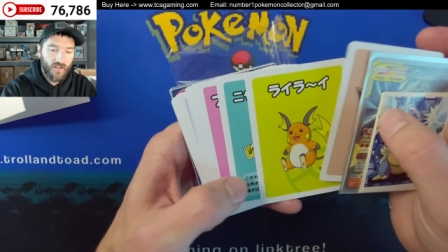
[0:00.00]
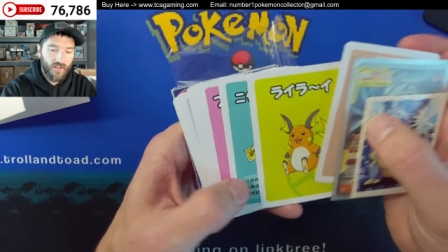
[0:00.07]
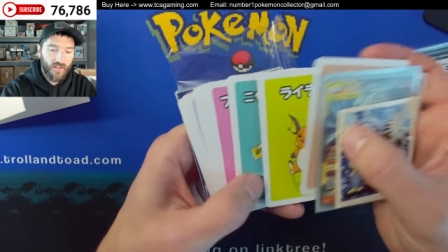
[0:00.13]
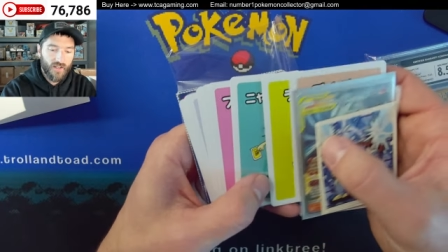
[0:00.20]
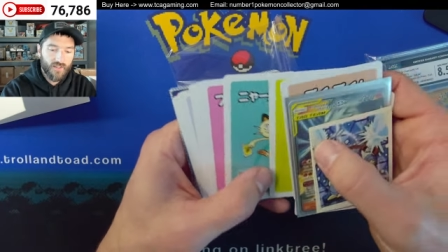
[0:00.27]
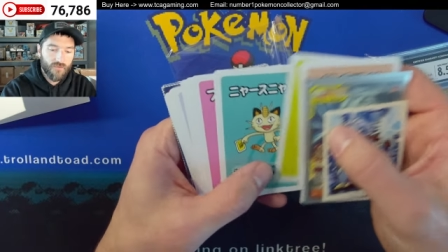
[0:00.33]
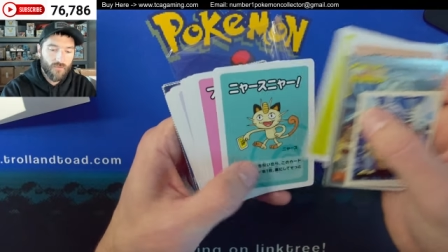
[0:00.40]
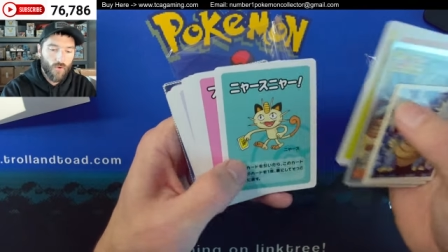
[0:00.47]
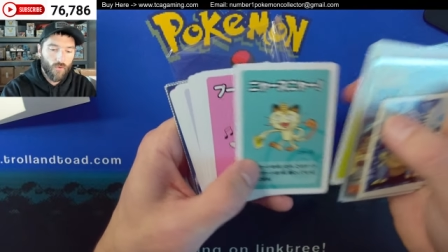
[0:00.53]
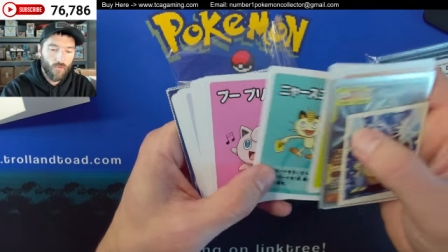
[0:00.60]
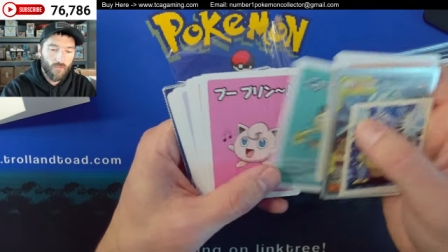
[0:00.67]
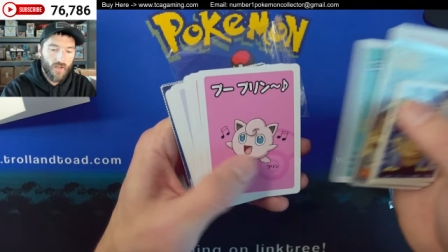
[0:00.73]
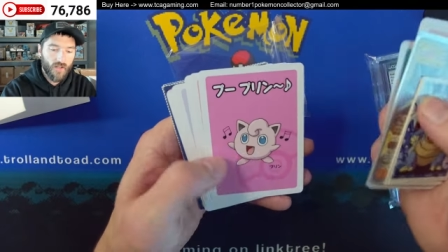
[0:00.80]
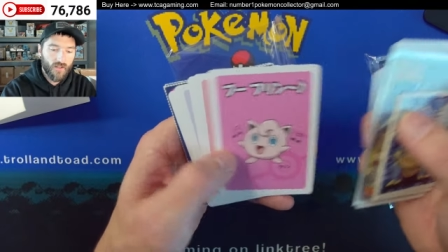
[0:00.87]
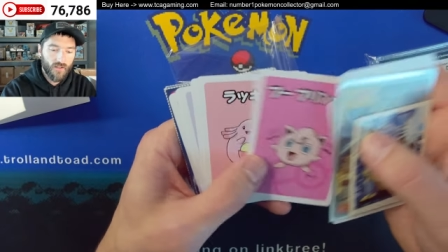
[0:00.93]
Got some old
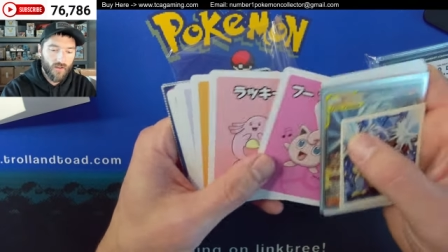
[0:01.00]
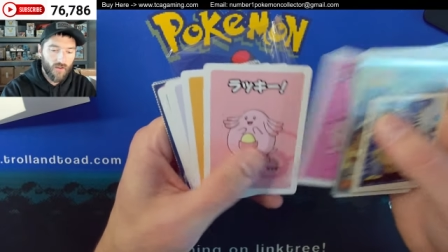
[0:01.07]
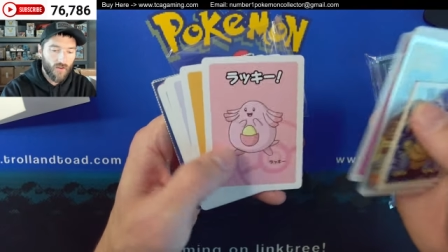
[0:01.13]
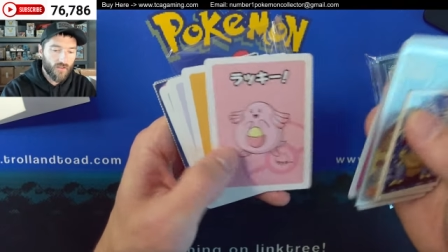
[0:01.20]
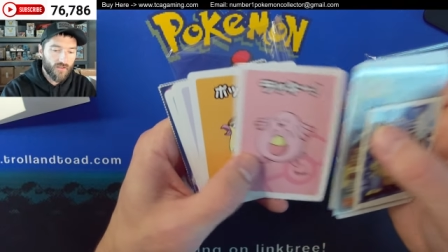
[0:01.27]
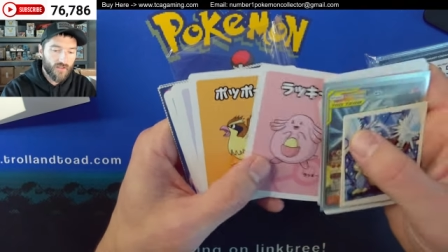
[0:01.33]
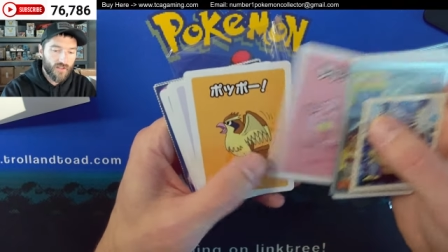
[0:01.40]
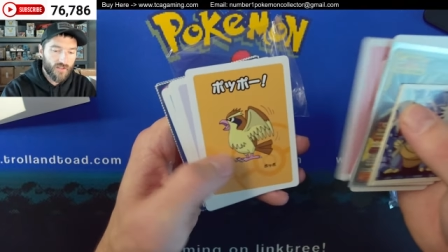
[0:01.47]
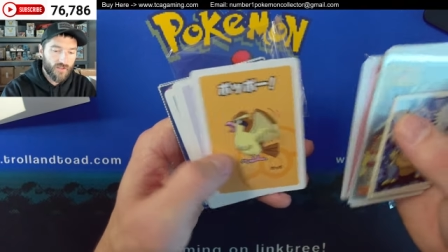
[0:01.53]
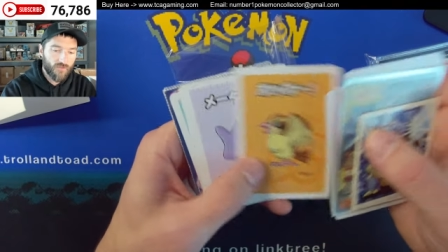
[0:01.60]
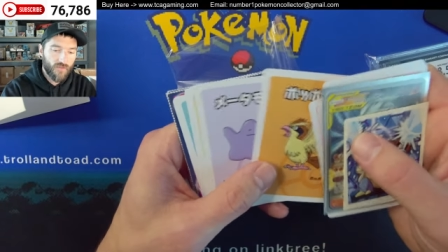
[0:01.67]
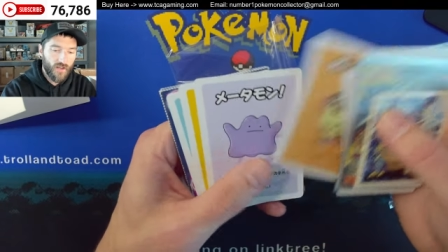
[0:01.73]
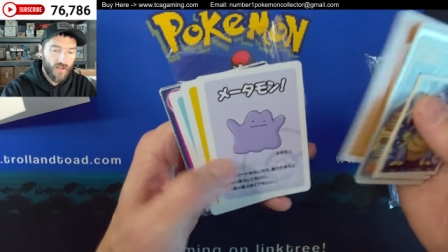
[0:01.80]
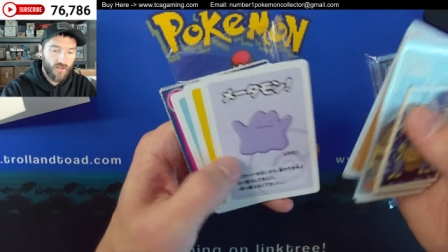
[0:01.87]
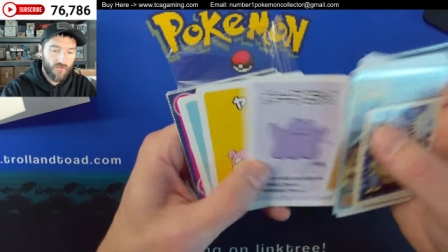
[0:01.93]
made cards. Got some
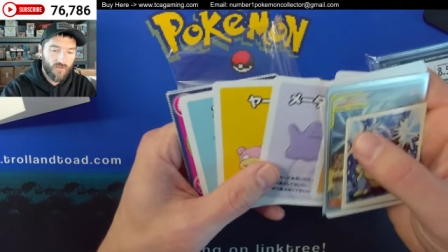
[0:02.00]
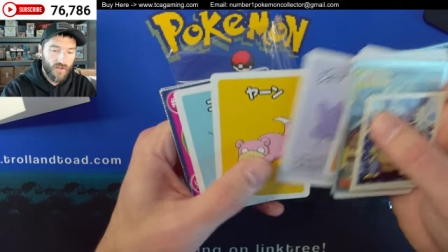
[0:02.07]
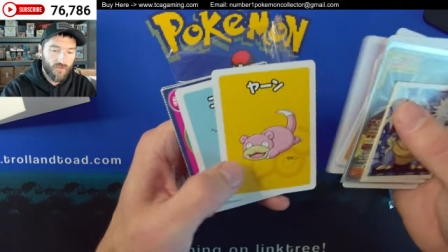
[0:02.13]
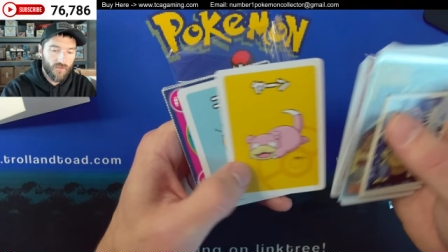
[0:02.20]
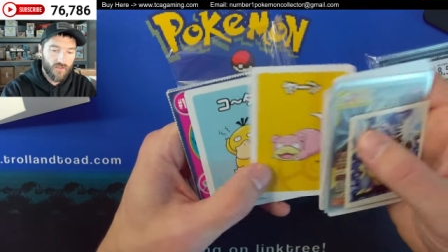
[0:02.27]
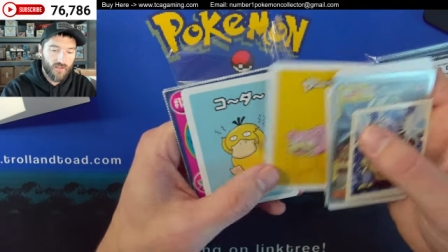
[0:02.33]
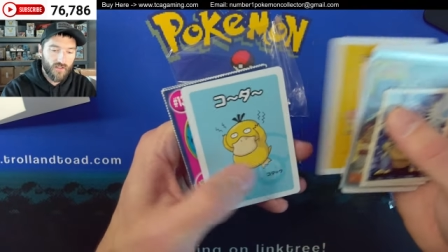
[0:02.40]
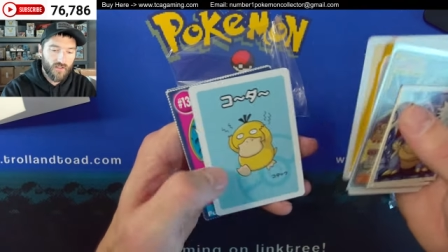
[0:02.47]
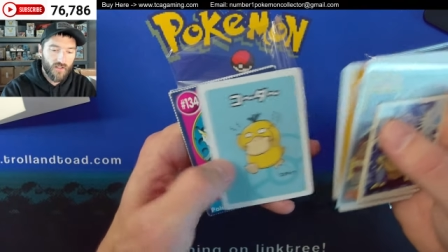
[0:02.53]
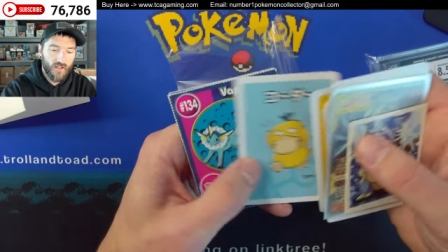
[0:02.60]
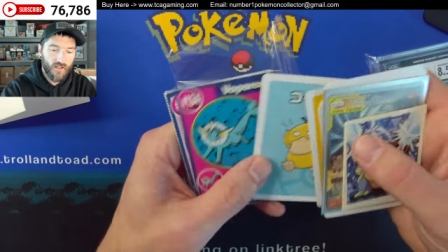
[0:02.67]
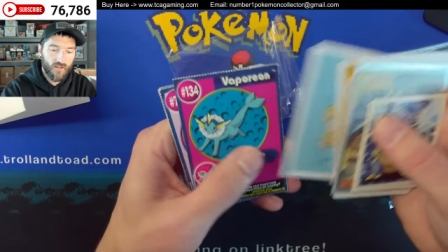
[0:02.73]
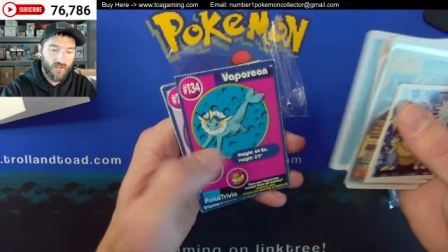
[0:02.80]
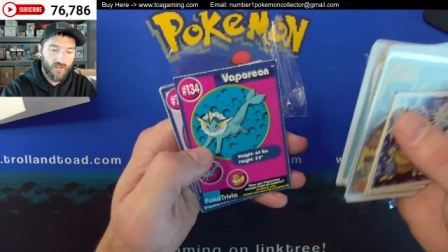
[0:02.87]
fan favorites in there.